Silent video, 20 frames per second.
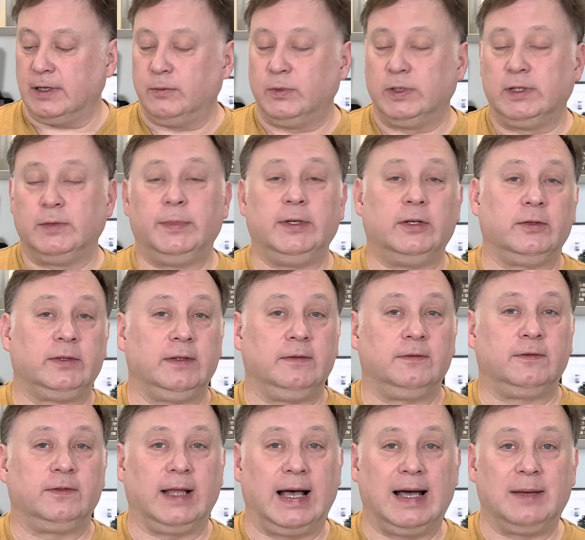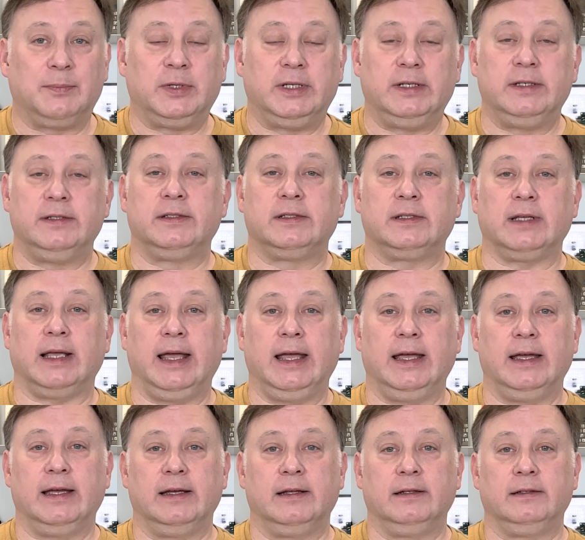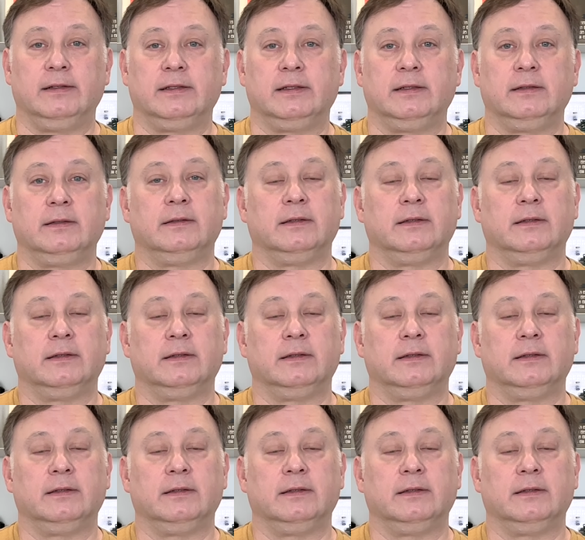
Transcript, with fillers: with the built-in floppies and